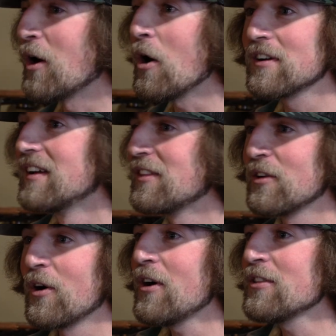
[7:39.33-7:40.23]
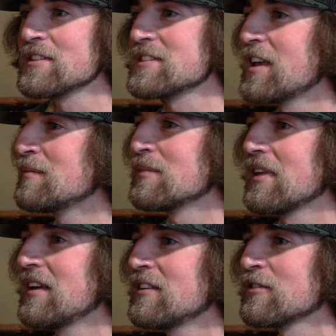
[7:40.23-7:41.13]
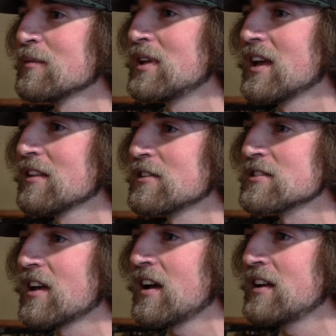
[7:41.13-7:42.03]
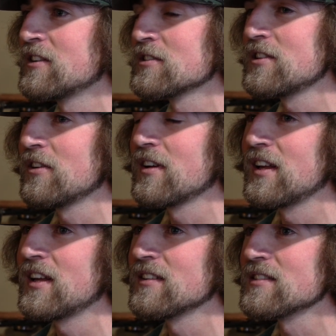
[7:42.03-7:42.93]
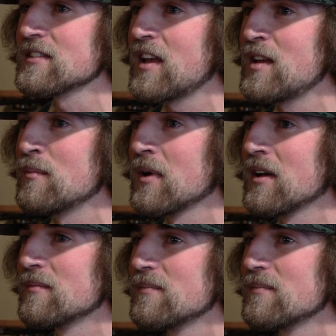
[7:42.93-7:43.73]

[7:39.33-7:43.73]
all the same thing from the other side. You're still going to get the same, but.